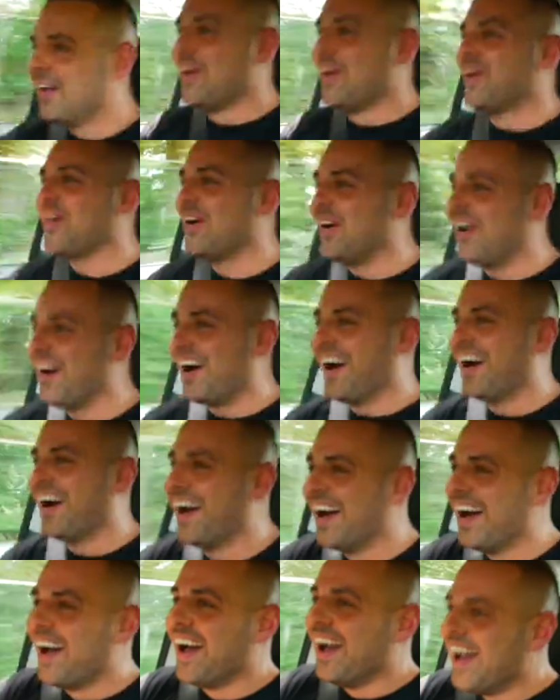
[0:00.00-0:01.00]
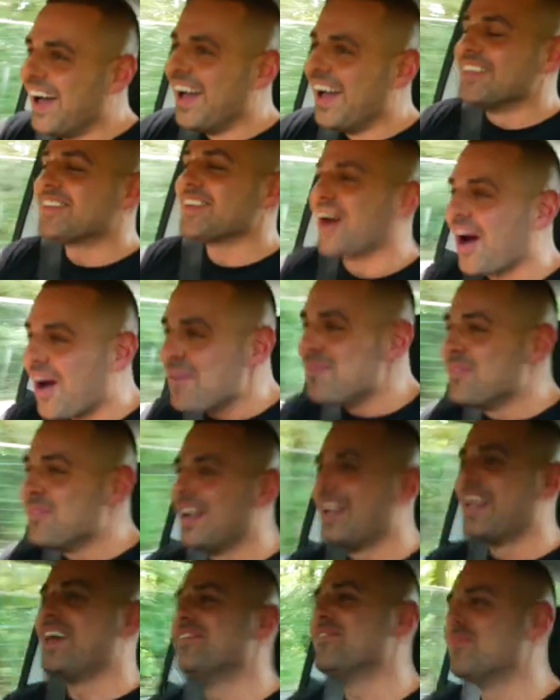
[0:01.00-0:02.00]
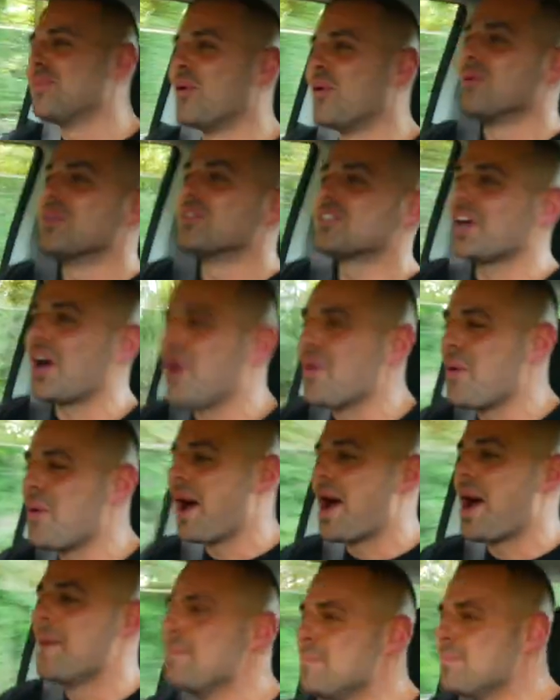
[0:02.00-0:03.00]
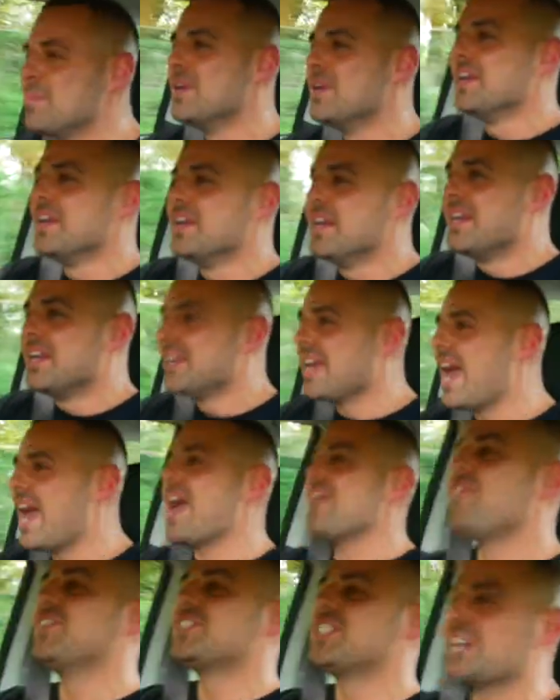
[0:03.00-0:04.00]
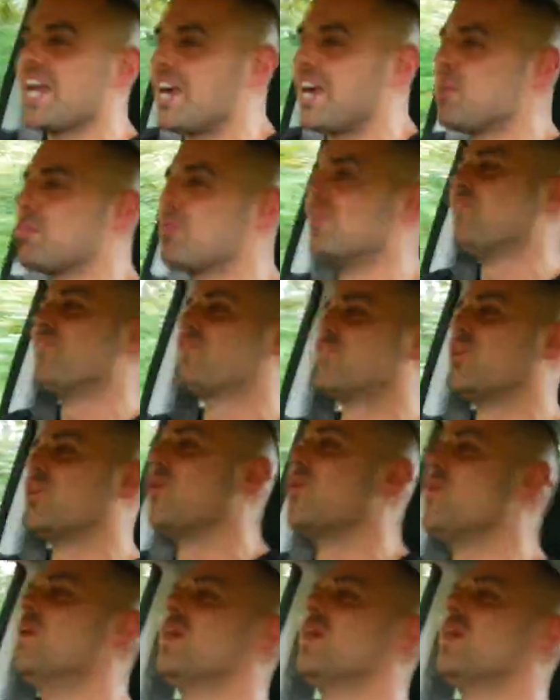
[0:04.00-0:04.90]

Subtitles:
It's unbelievable. So yeah, if it's terrible on fuel,